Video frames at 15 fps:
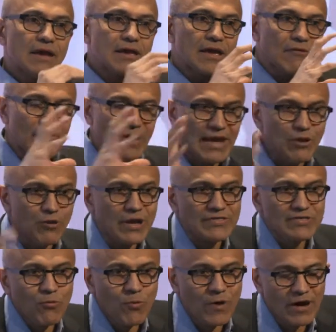when I look at
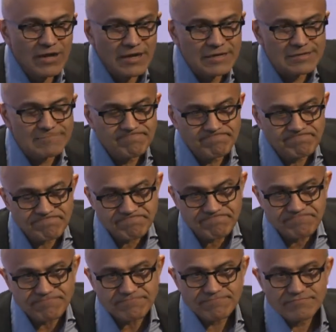the world,
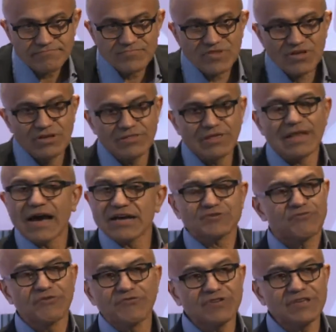the last
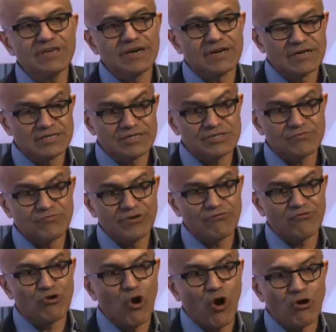50 years, we've
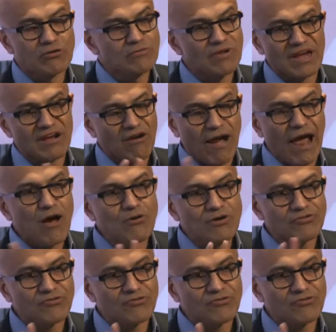grown at around